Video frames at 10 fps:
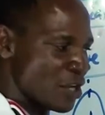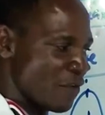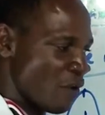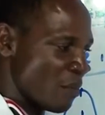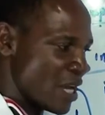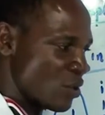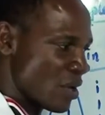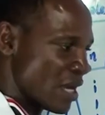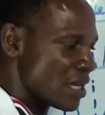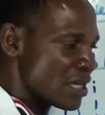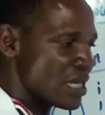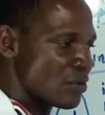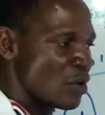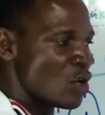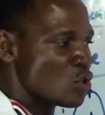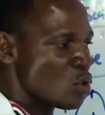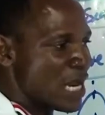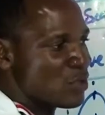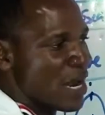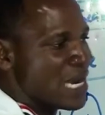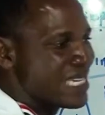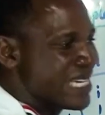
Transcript: is the time taken from here to here. So